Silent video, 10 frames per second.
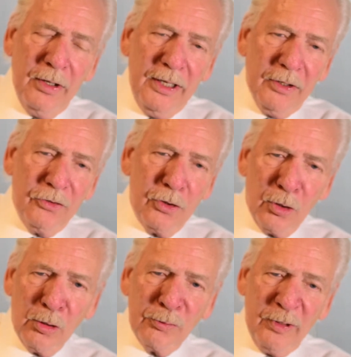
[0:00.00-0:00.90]
his
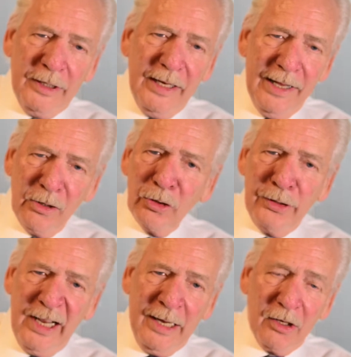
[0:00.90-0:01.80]
girlfriend
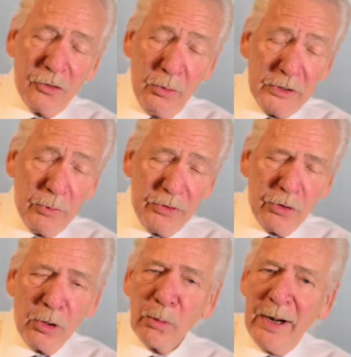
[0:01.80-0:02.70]
entered the house, which
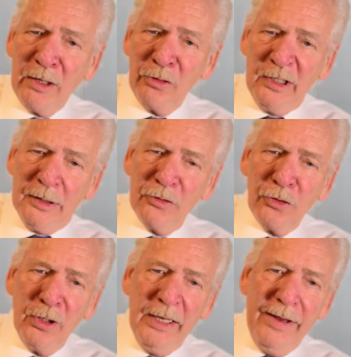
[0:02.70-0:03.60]
was her
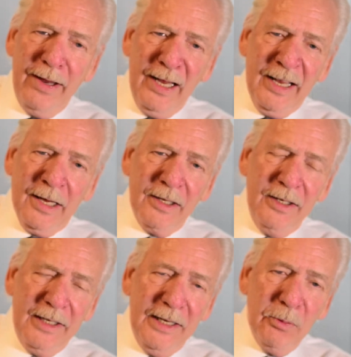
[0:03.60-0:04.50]
residence.
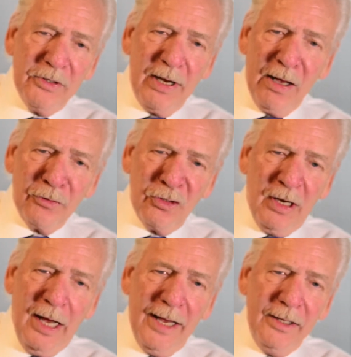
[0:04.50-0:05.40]
And he was
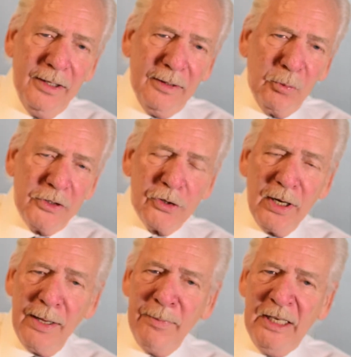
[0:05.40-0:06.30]
outside, at which
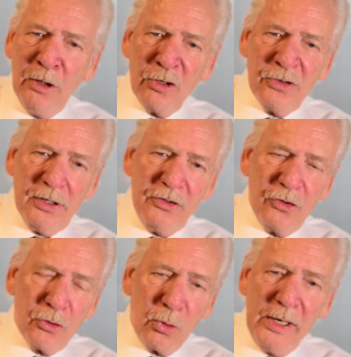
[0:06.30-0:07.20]
time he hears a
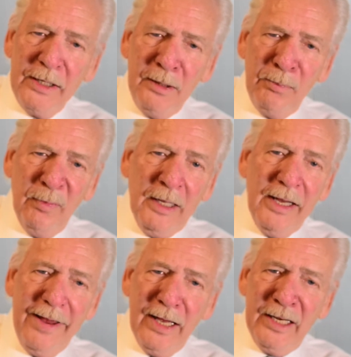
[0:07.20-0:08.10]
scream
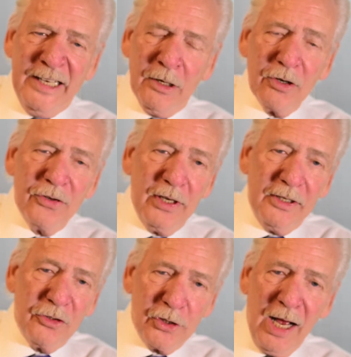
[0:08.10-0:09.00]
and he hears
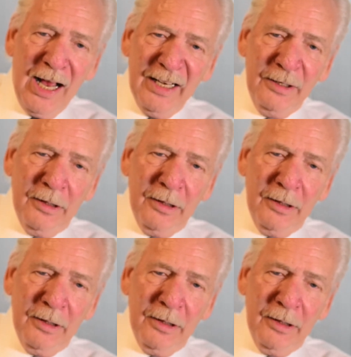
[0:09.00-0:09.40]
a shot